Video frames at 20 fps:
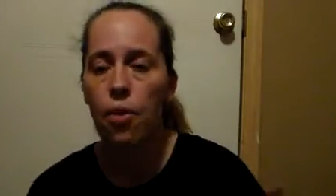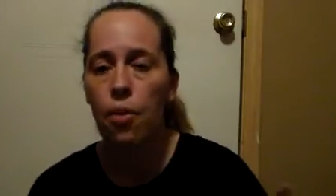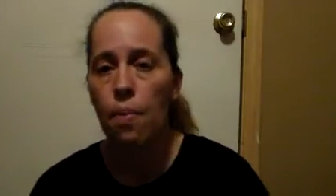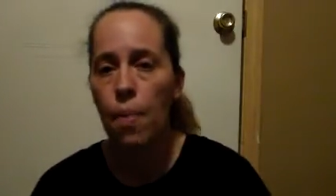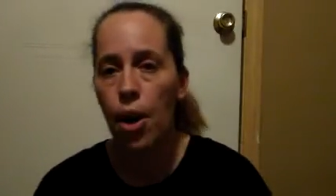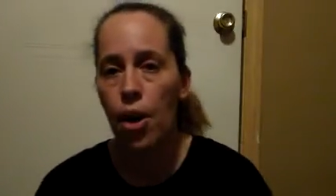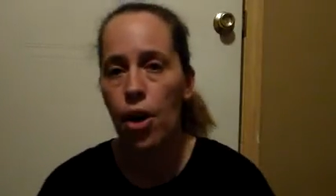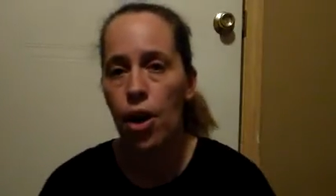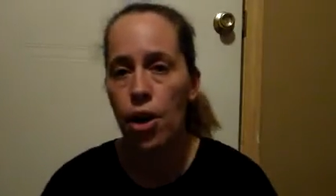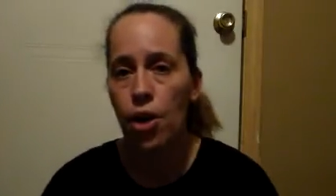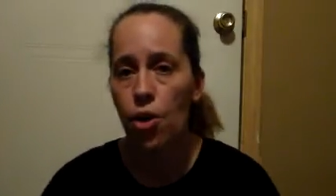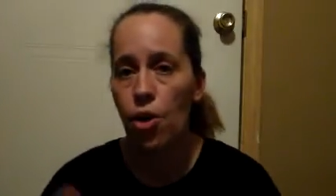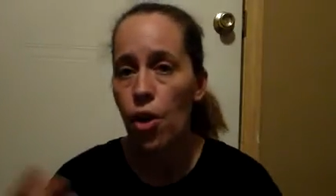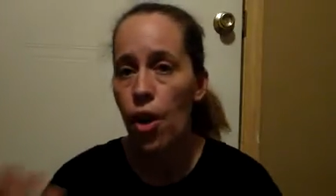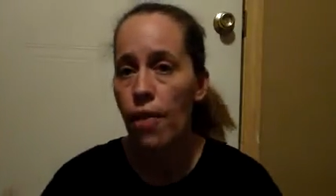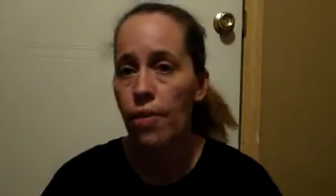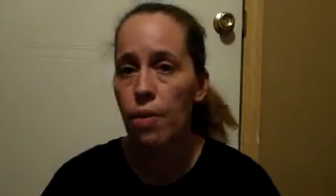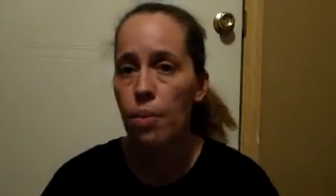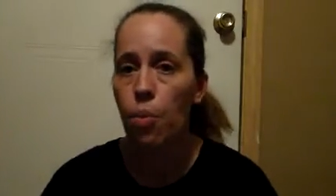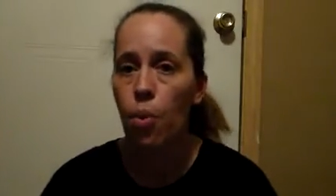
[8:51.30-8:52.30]
if you're
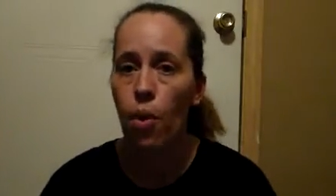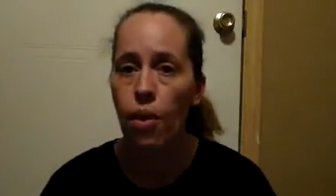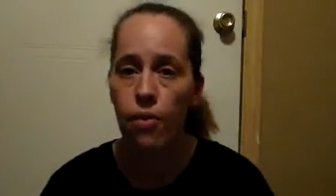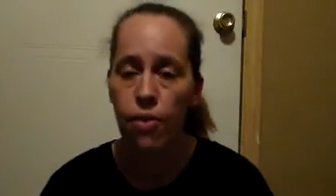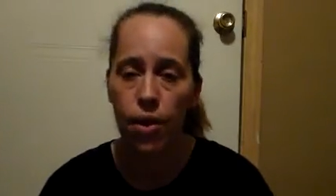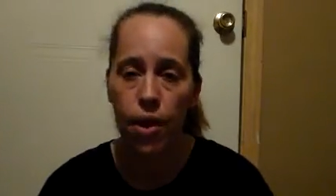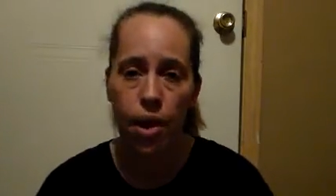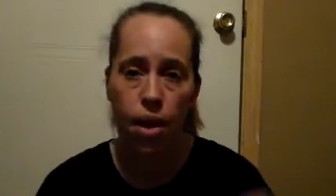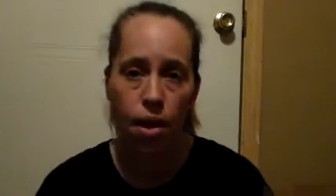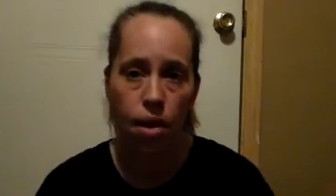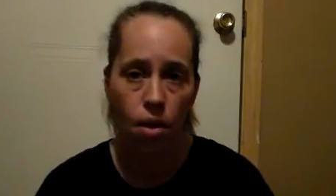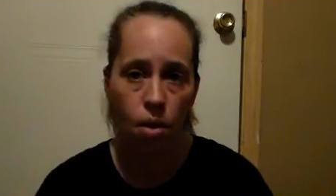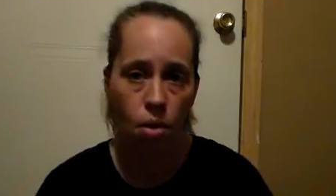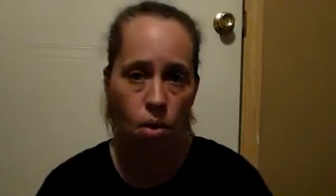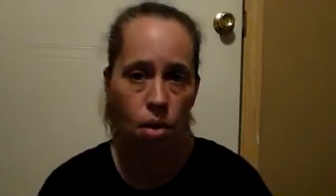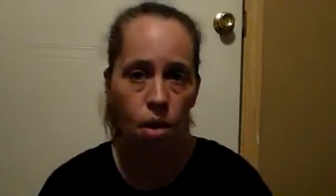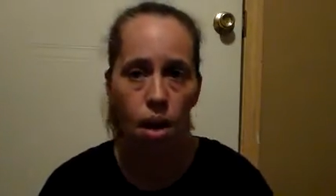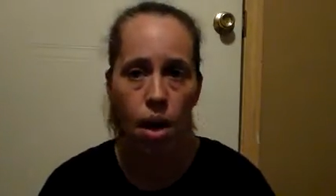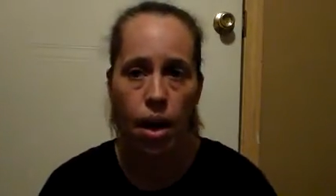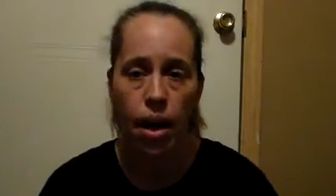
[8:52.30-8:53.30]
married or you have a
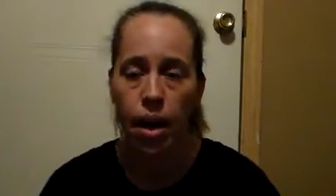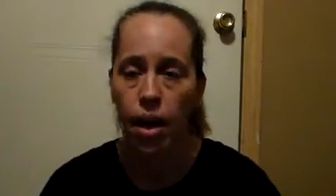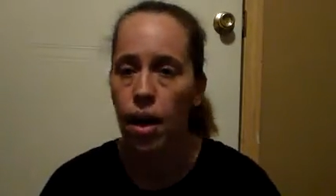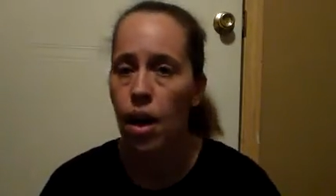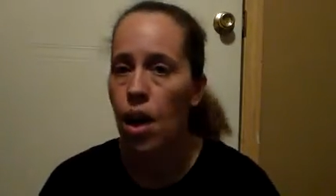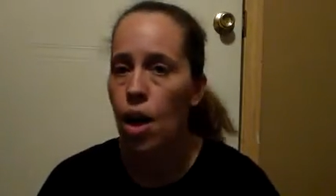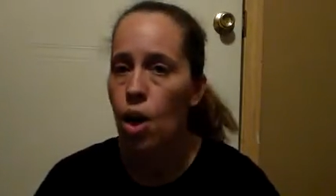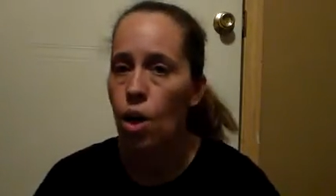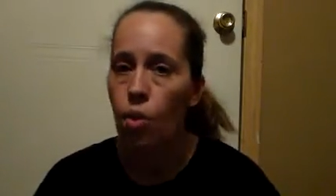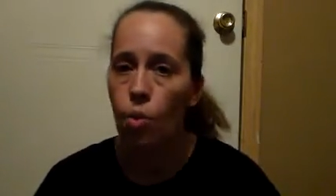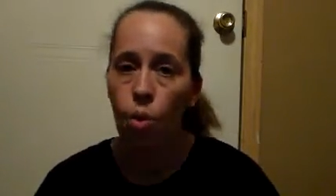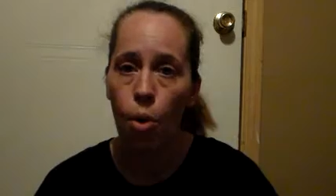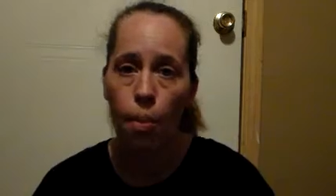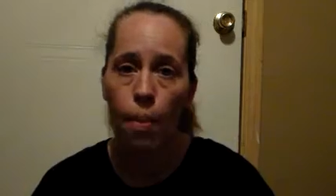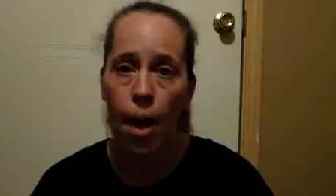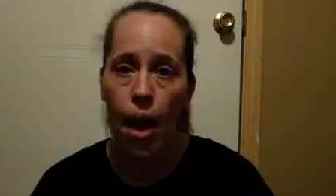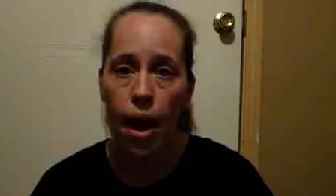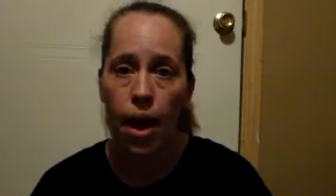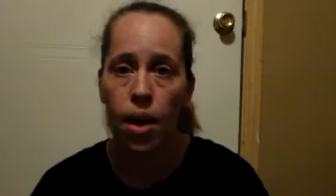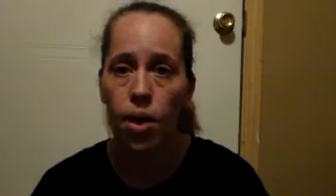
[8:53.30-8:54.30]
boyfriend or a
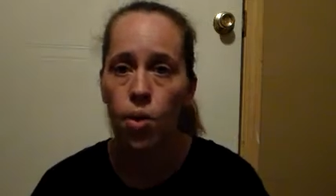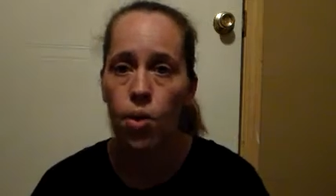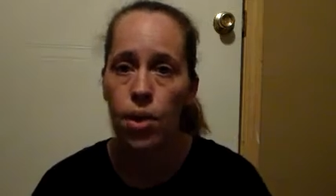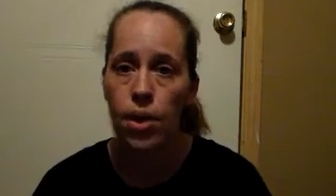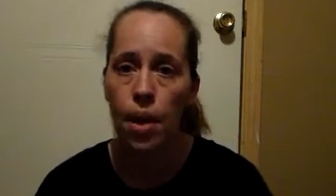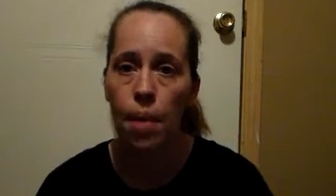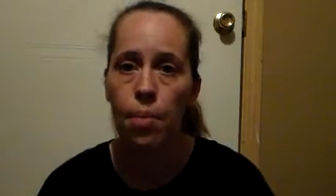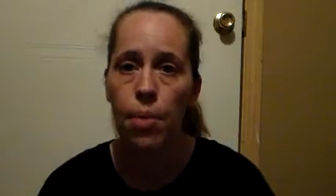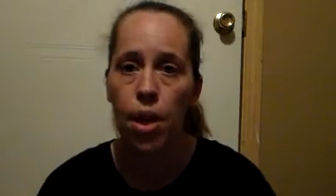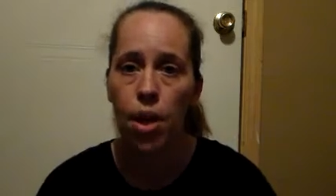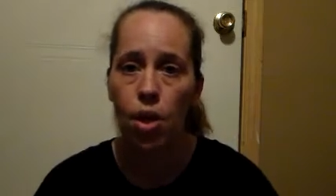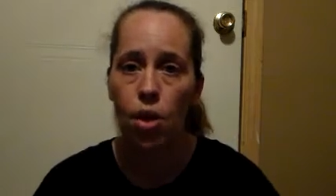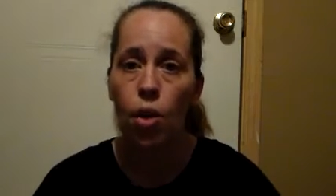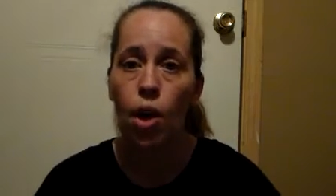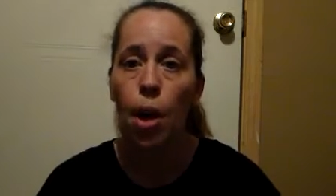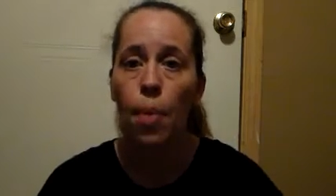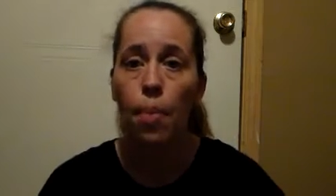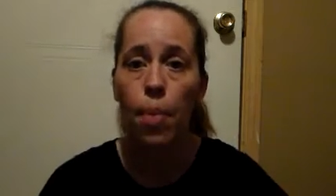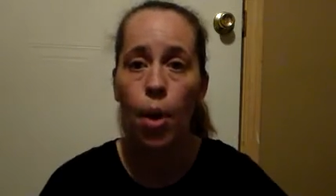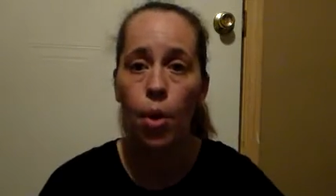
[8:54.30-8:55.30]
roommate or
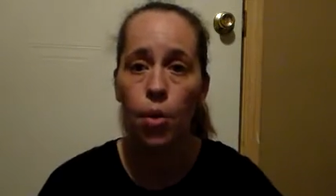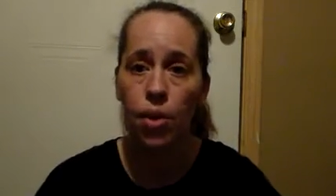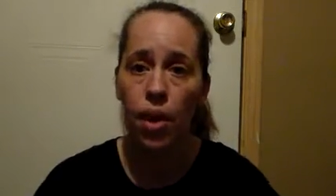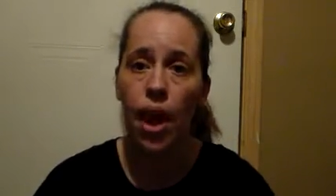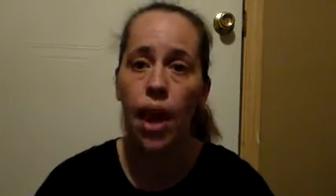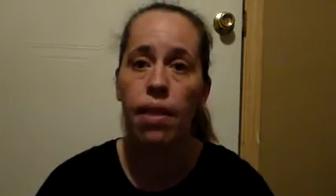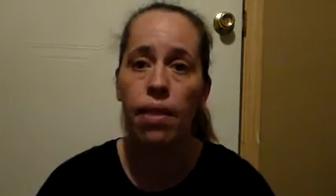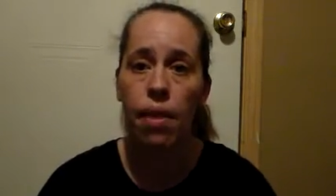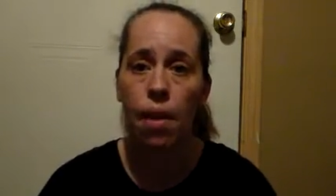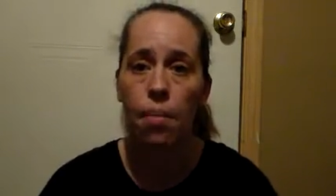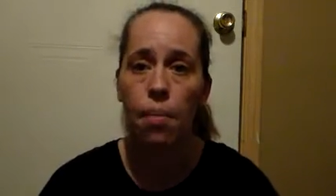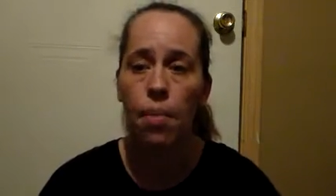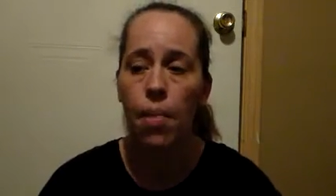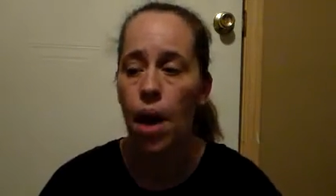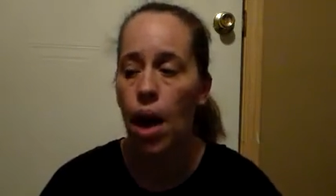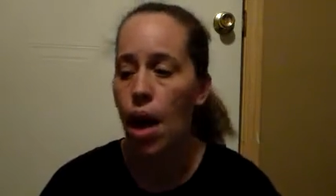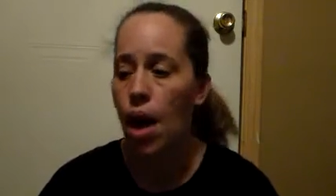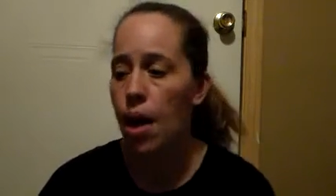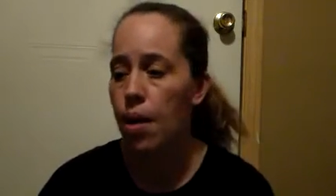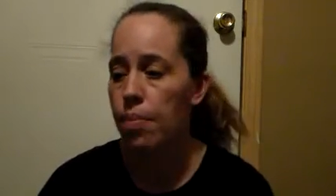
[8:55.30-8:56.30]
something, you can both get
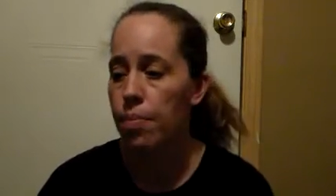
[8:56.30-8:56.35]
them.